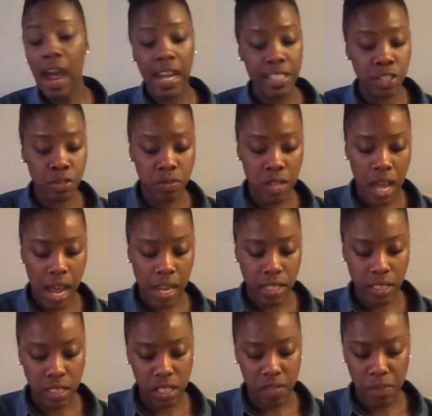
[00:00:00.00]
I do
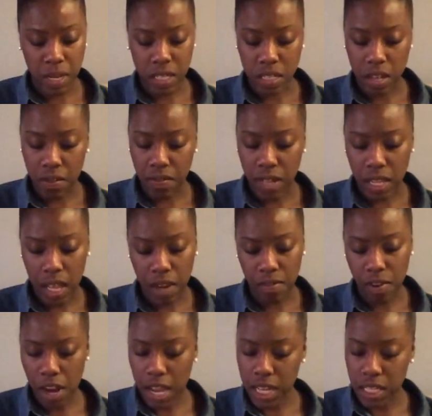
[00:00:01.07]
not give myself a lot
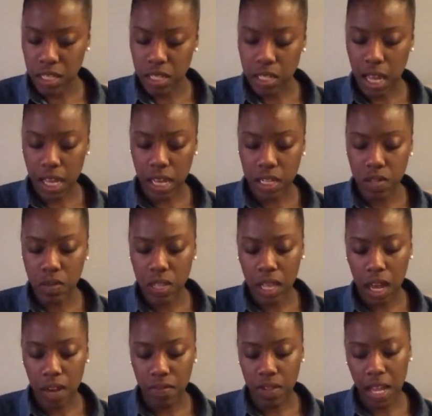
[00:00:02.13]
of grace. Like, I do a
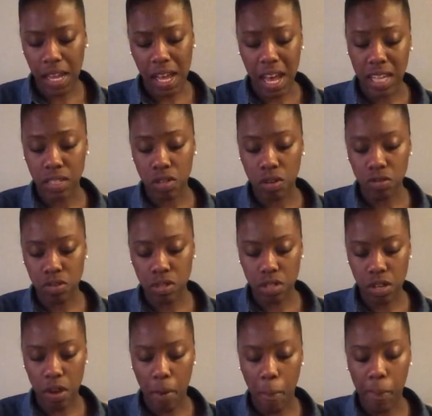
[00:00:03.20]
lot of, like, I told you
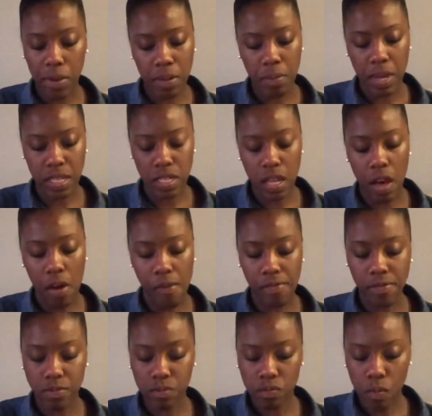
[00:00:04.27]
so with myself.